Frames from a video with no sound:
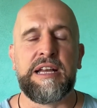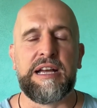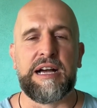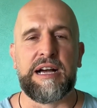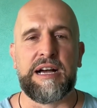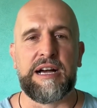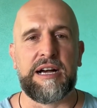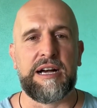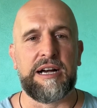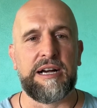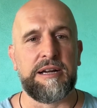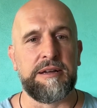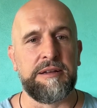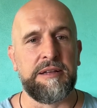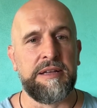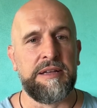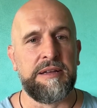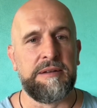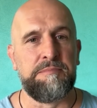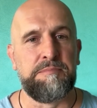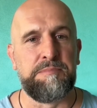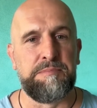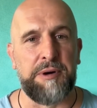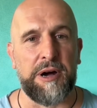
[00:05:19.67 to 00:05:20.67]

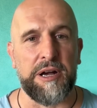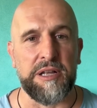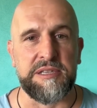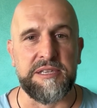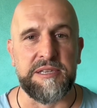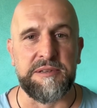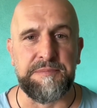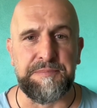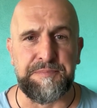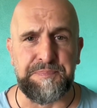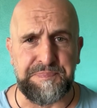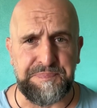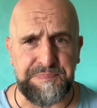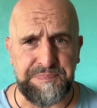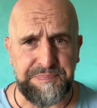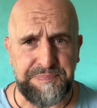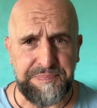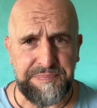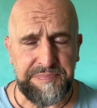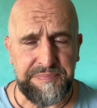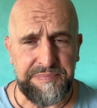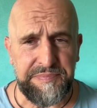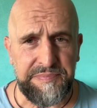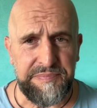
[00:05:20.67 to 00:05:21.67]
But
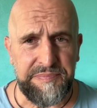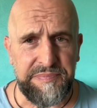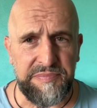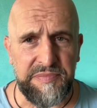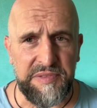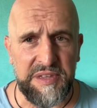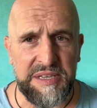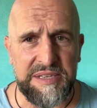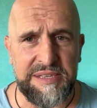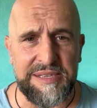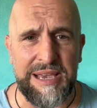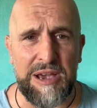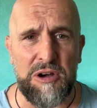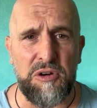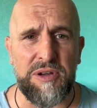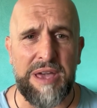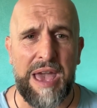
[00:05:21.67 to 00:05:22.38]
Sale